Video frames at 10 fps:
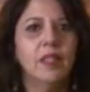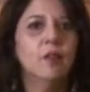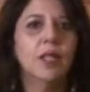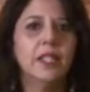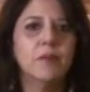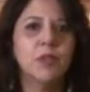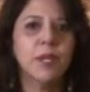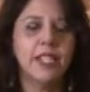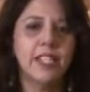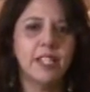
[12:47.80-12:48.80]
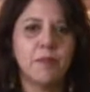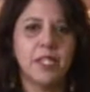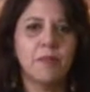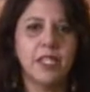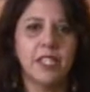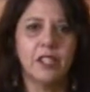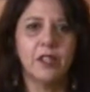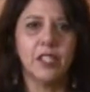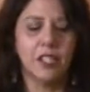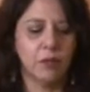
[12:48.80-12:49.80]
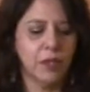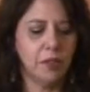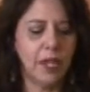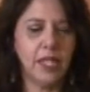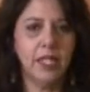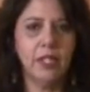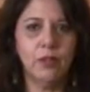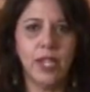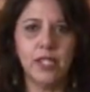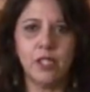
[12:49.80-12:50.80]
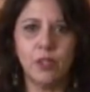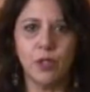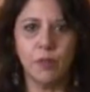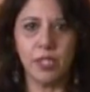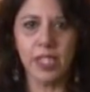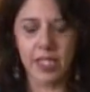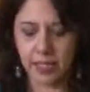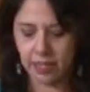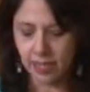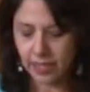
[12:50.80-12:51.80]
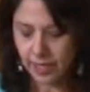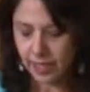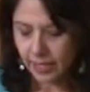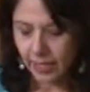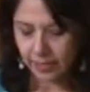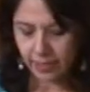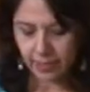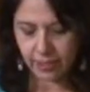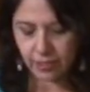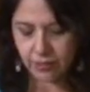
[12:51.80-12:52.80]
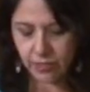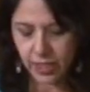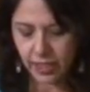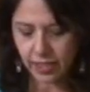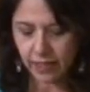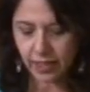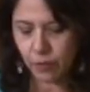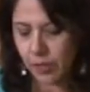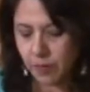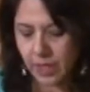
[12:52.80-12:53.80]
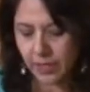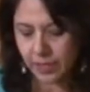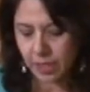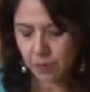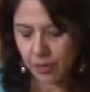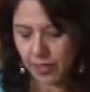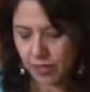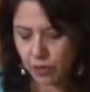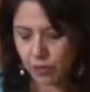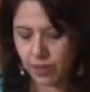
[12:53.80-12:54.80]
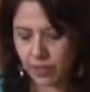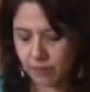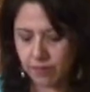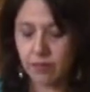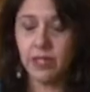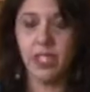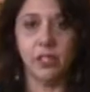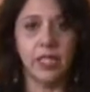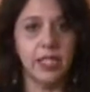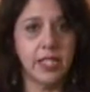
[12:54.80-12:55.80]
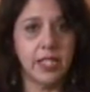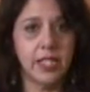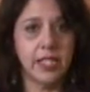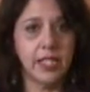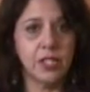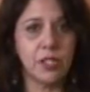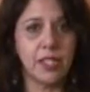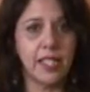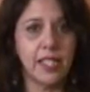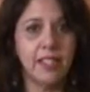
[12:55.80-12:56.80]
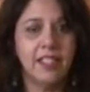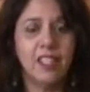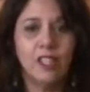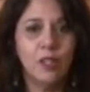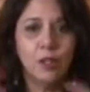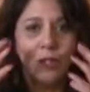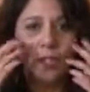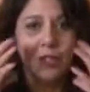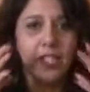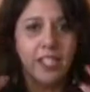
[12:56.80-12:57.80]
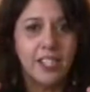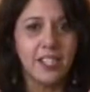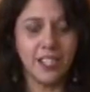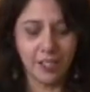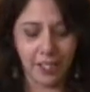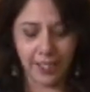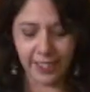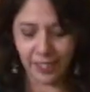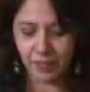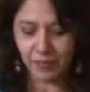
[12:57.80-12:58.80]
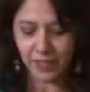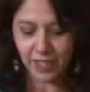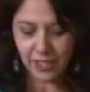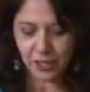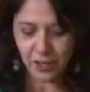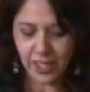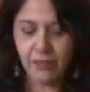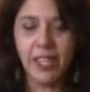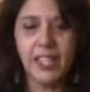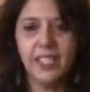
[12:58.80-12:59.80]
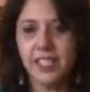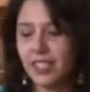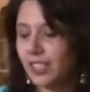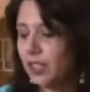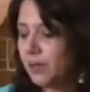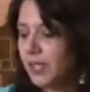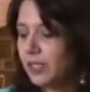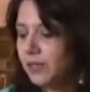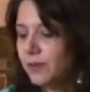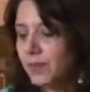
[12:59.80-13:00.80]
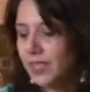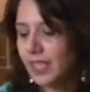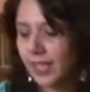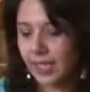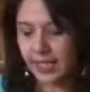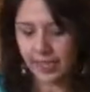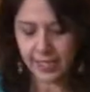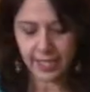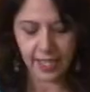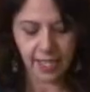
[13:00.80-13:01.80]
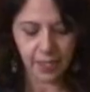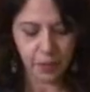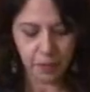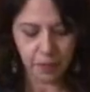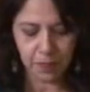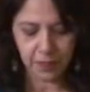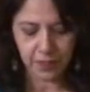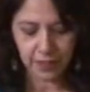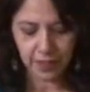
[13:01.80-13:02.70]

Welcome to White Jasmine Everyday Cooking. We're making our rice, is almost done. And our chicken, I want to make in this pan, so our, onions are getting sauteed. All those tears are gone now. So I've added a little bit of garlic. Let's add a little bit more.